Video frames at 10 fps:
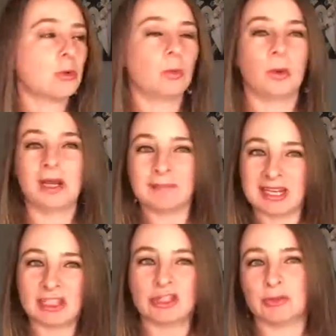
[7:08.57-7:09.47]
what
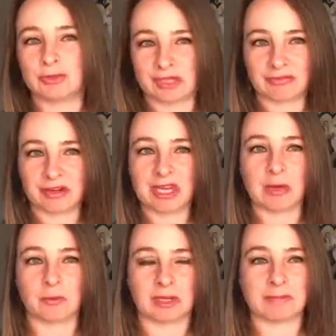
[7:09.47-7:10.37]
makes you different
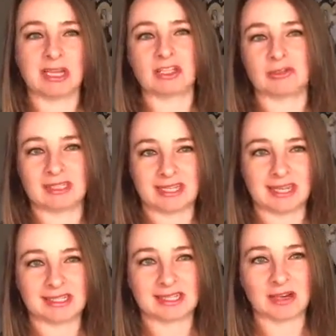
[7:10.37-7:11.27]
and what makes you
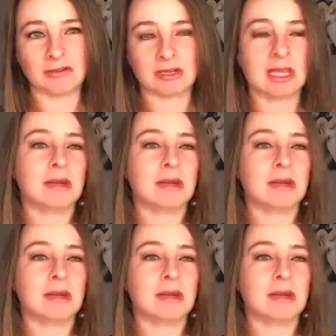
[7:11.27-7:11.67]
stand out.